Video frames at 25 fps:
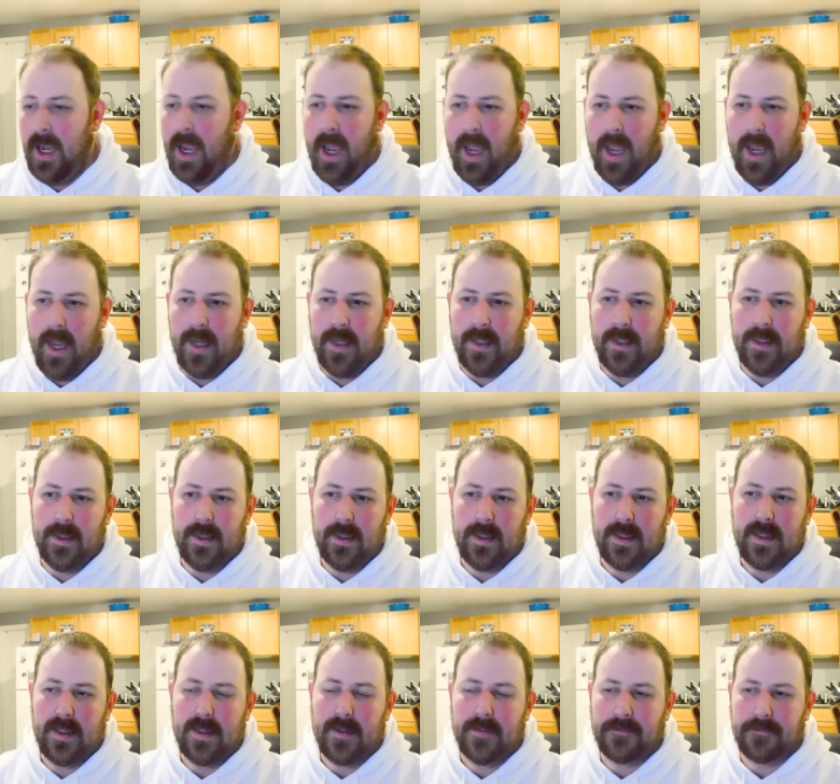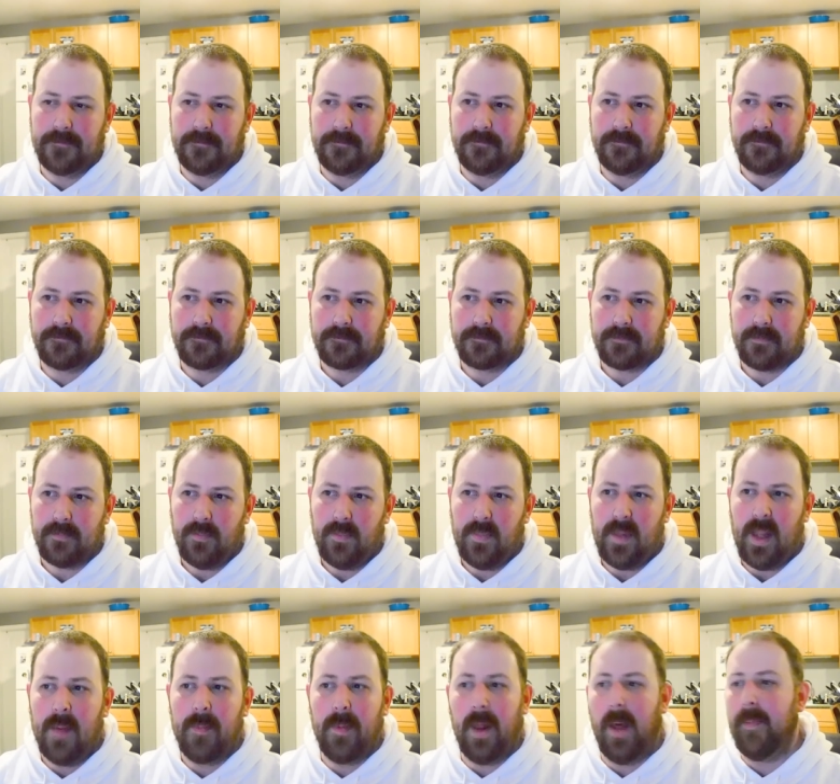and
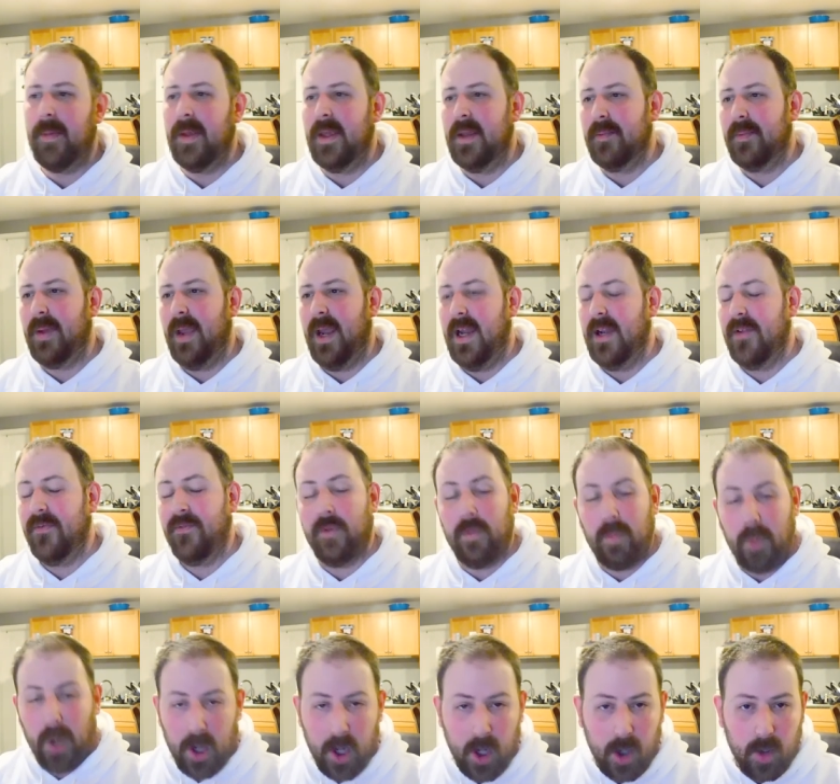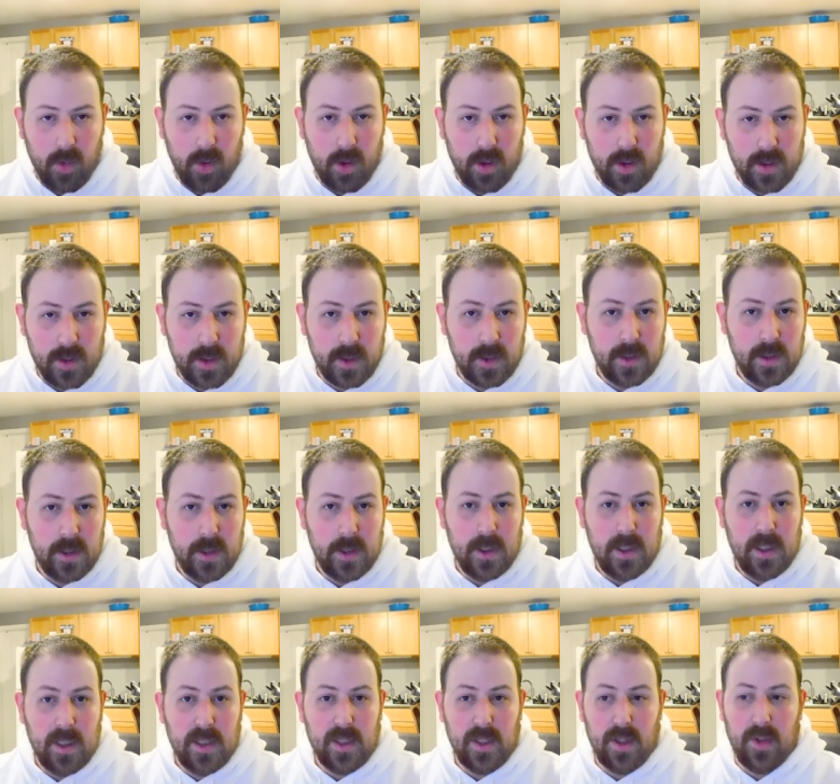I'm not being paid for my artwork.
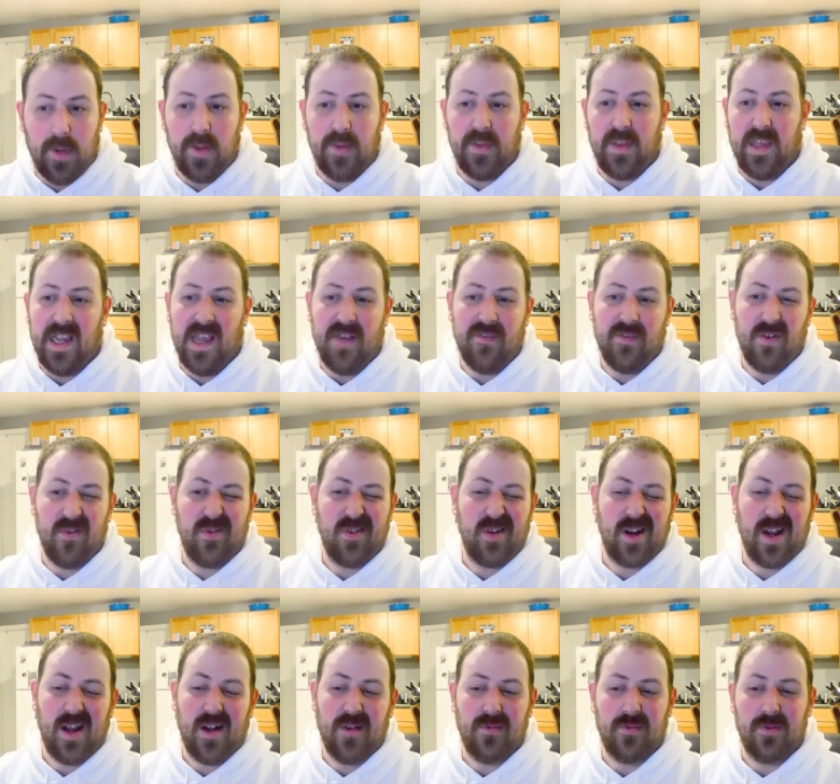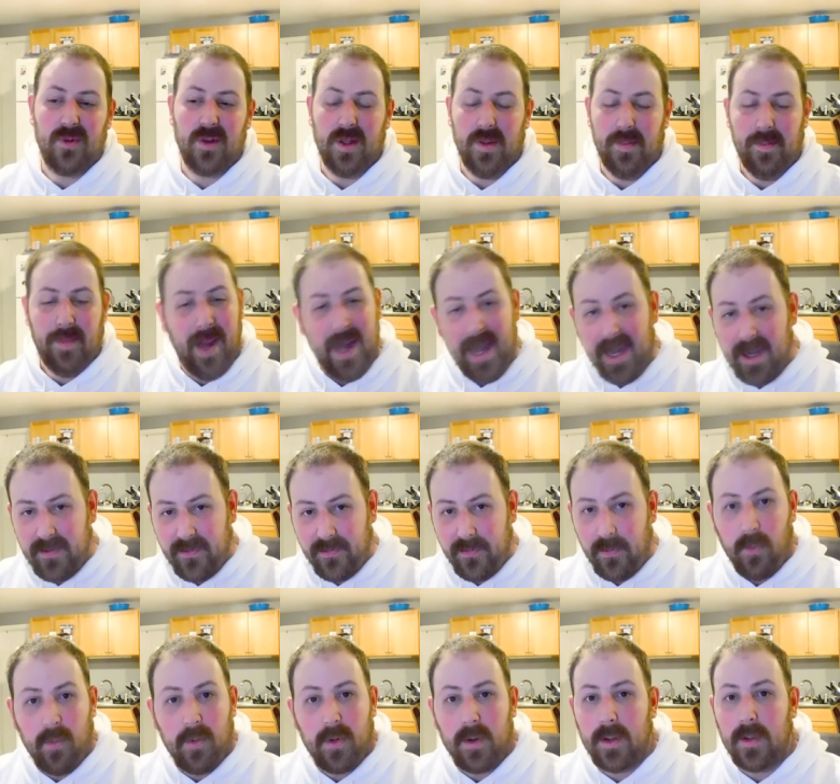The only thing I've ever gotten really paid
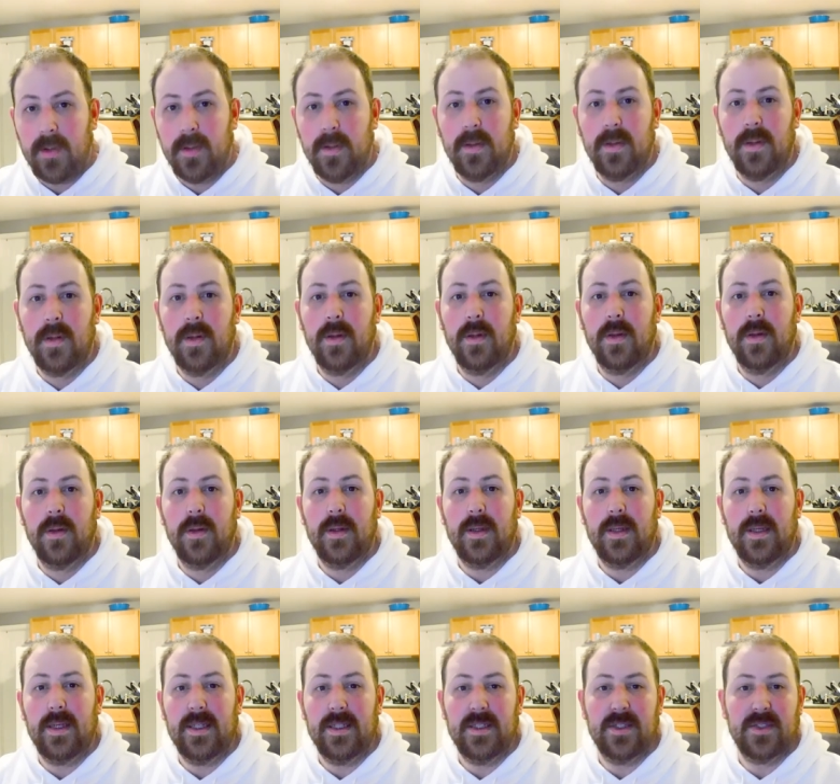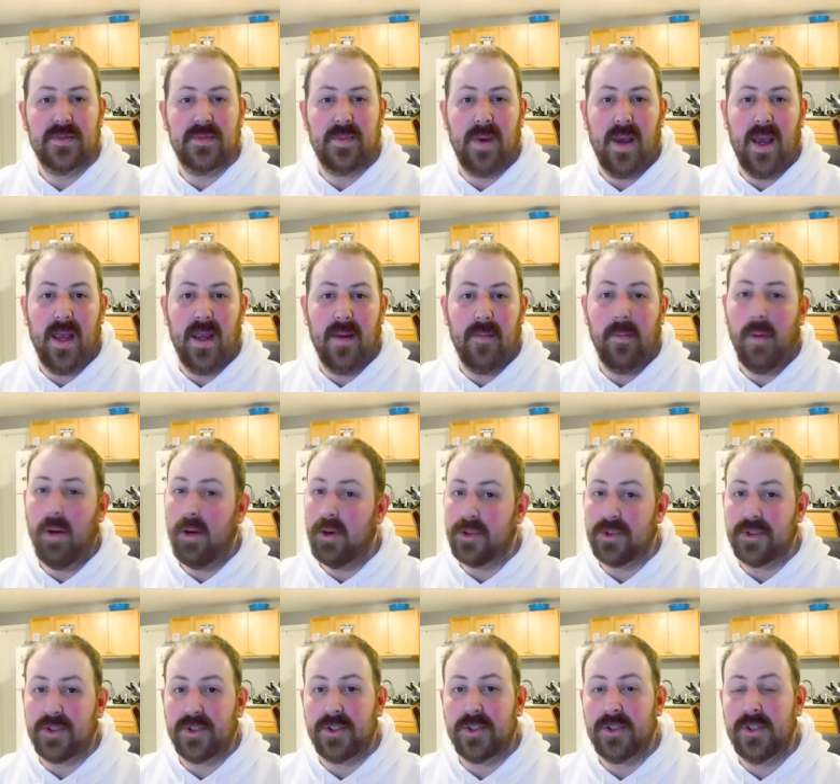for is my
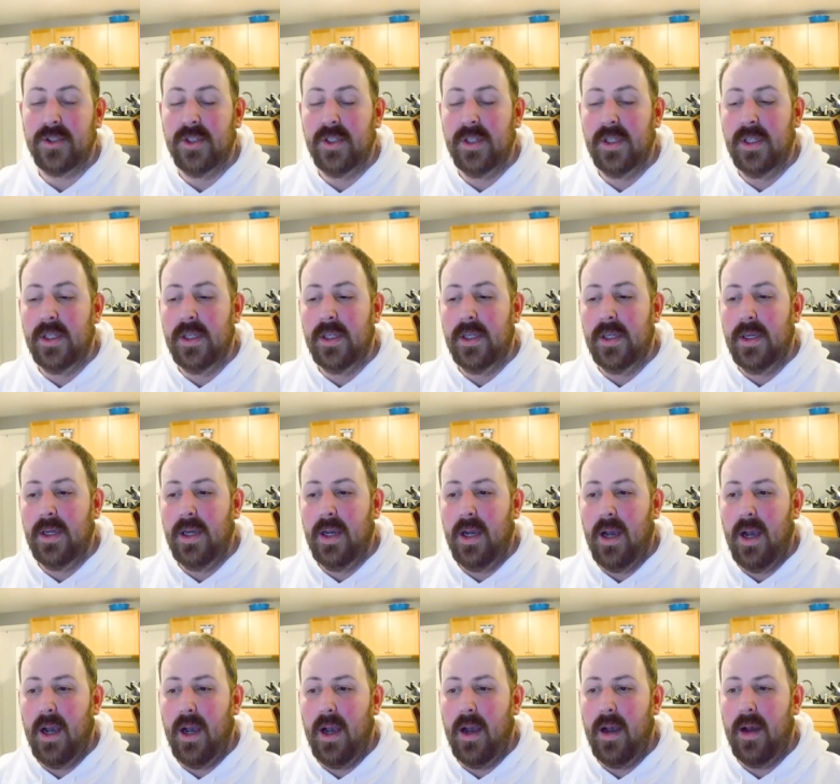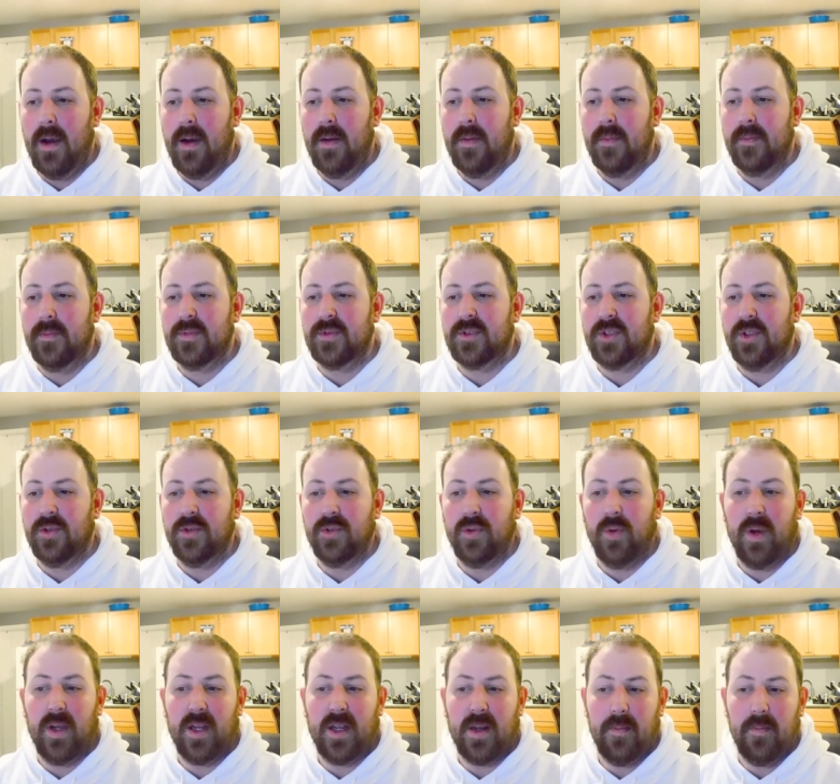merch. So
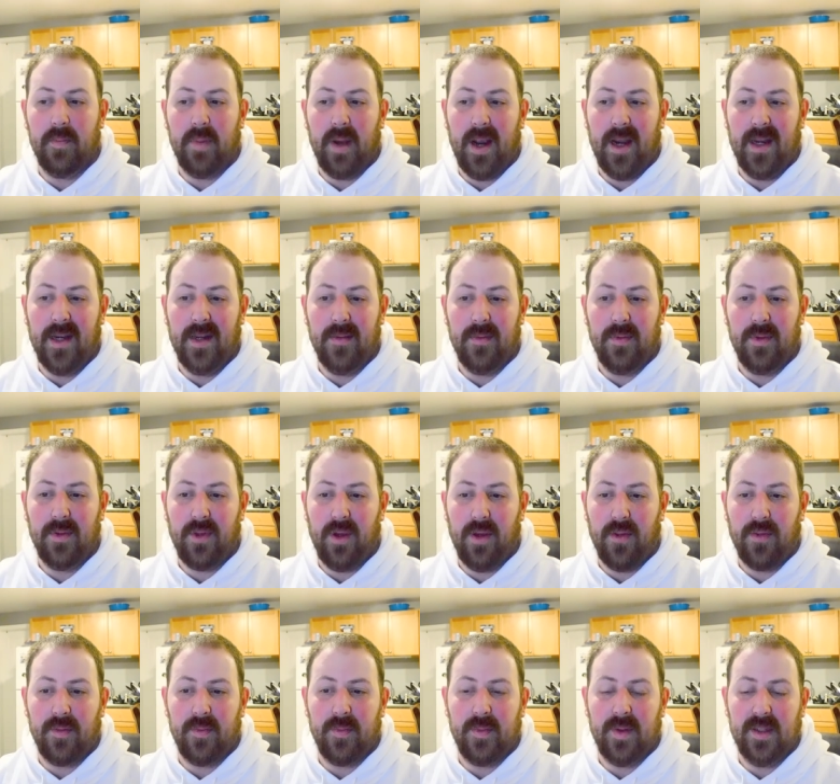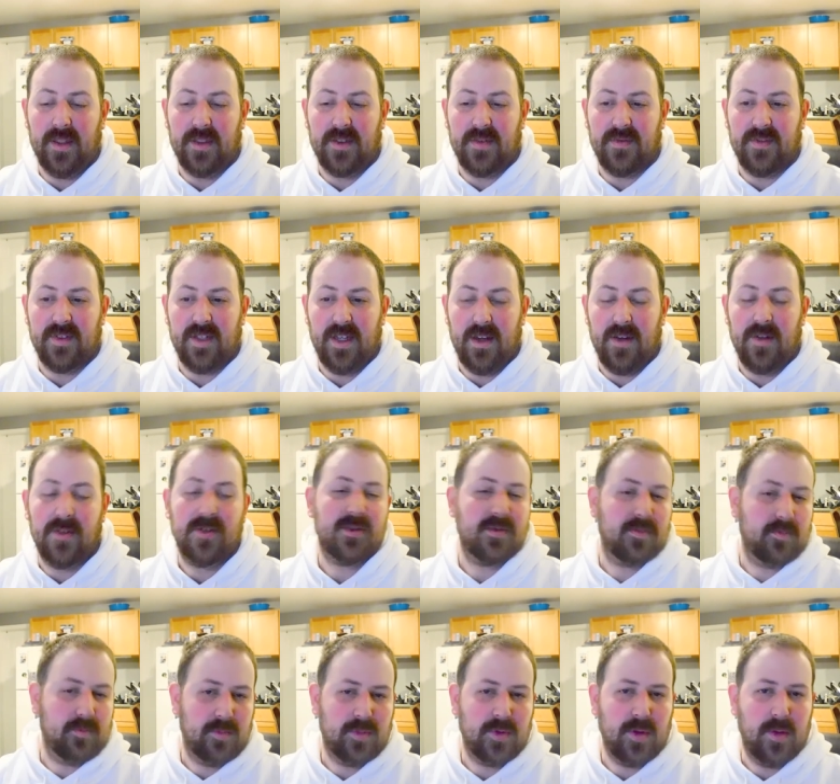do I combine it with other means of
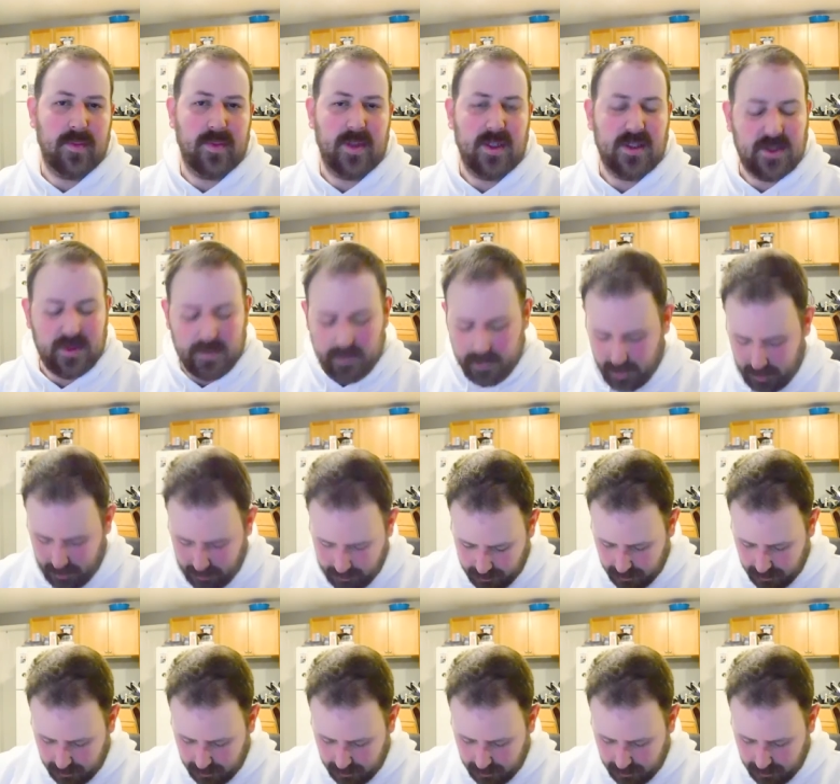sales? So I'm guessing